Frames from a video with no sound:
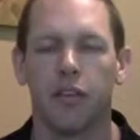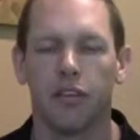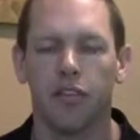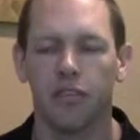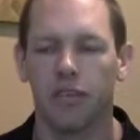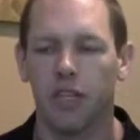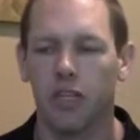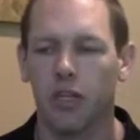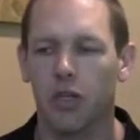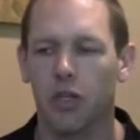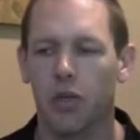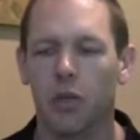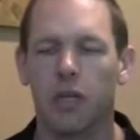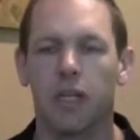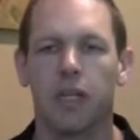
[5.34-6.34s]
this
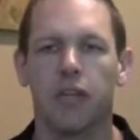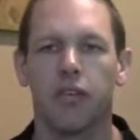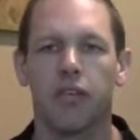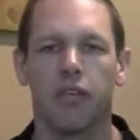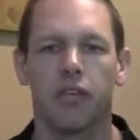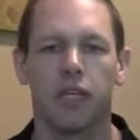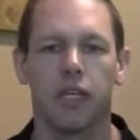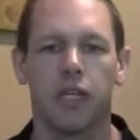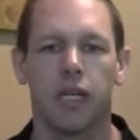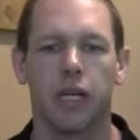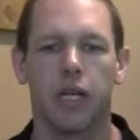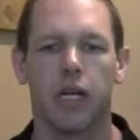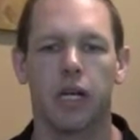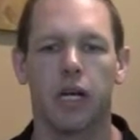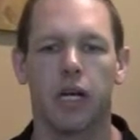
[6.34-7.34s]
video is the
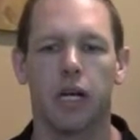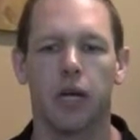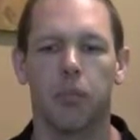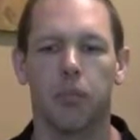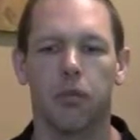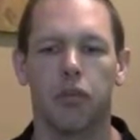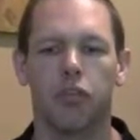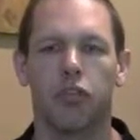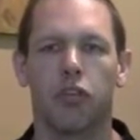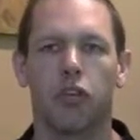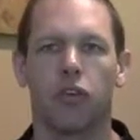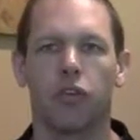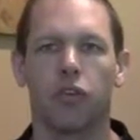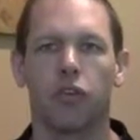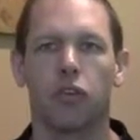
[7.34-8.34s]
upper
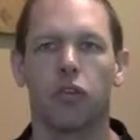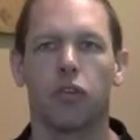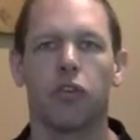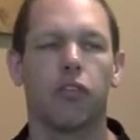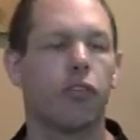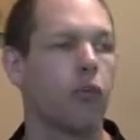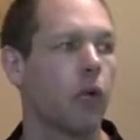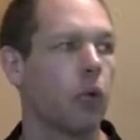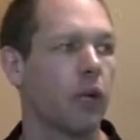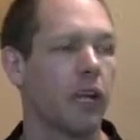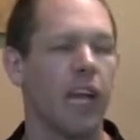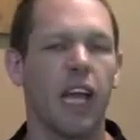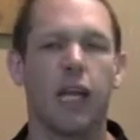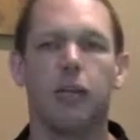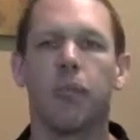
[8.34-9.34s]
cervical forward
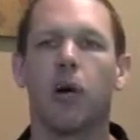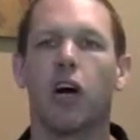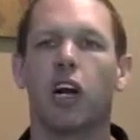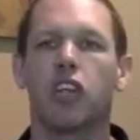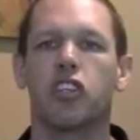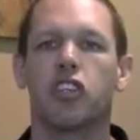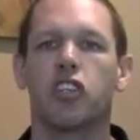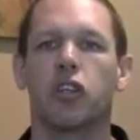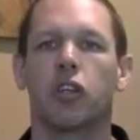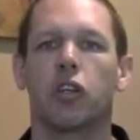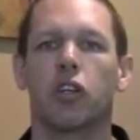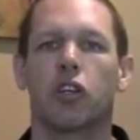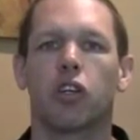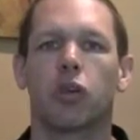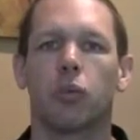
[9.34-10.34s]
head
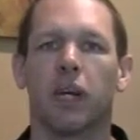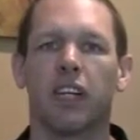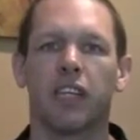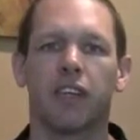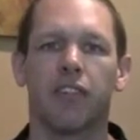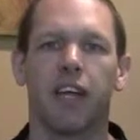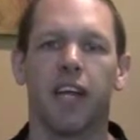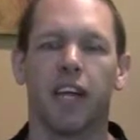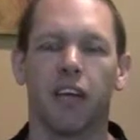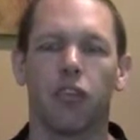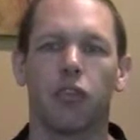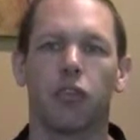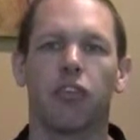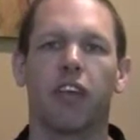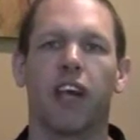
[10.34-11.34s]
posture corrected
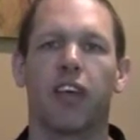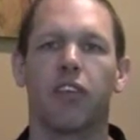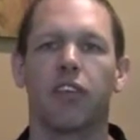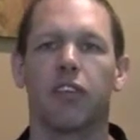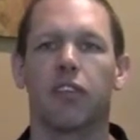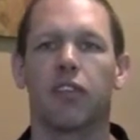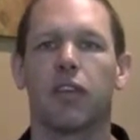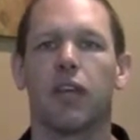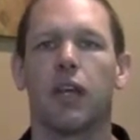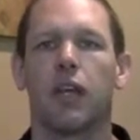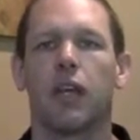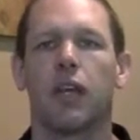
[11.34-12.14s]
exercises.